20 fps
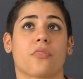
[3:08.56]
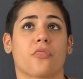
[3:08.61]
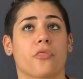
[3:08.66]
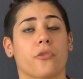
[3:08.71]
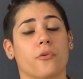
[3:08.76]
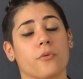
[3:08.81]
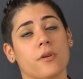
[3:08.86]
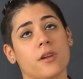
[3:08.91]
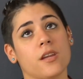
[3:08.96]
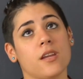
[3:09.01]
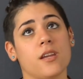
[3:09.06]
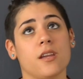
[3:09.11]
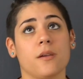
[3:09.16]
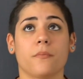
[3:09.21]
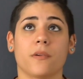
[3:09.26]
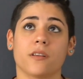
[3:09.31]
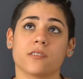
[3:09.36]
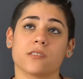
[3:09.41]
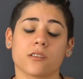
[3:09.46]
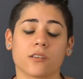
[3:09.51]
3
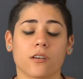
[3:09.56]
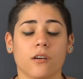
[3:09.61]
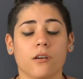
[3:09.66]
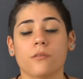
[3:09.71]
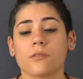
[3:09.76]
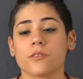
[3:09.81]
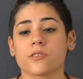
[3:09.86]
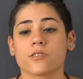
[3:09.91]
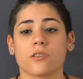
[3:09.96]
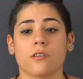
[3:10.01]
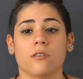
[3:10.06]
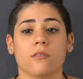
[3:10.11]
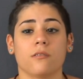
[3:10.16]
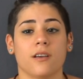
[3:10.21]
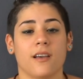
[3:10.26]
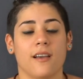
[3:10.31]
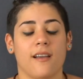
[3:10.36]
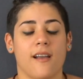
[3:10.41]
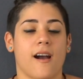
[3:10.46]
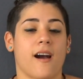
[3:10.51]
months ago or
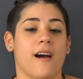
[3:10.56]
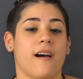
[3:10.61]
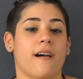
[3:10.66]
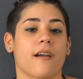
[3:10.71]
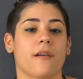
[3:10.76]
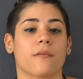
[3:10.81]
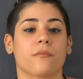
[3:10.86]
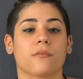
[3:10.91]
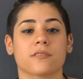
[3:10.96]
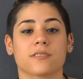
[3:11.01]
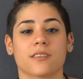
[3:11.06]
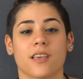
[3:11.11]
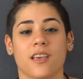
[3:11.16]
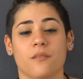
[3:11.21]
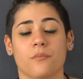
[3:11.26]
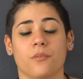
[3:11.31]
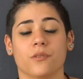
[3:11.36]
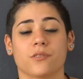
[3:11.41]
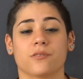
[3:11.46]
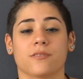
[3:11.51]
so, I was
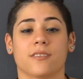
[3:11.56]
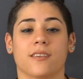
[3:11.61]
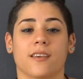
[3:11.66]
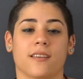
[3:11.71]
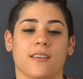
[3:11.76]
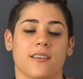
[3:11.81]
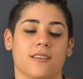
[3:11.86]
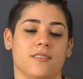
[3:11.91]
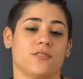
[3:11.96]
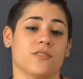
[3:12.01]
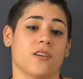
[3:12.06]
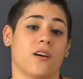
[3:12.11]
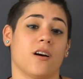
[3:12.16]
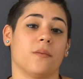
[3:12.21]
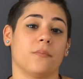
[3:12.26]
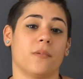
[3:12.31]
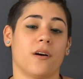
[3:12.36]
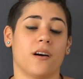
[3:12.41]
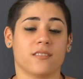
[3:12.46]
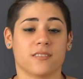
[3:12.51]
able to get a
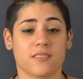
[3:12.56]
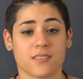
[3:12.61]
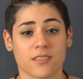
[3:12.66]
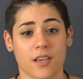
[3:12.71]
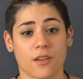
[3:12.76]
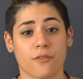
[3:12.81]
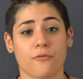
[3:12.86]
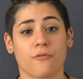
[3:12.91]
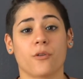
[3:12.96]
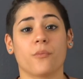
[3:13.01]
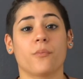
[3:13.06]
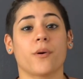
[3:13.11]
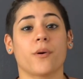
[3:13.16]
job on set for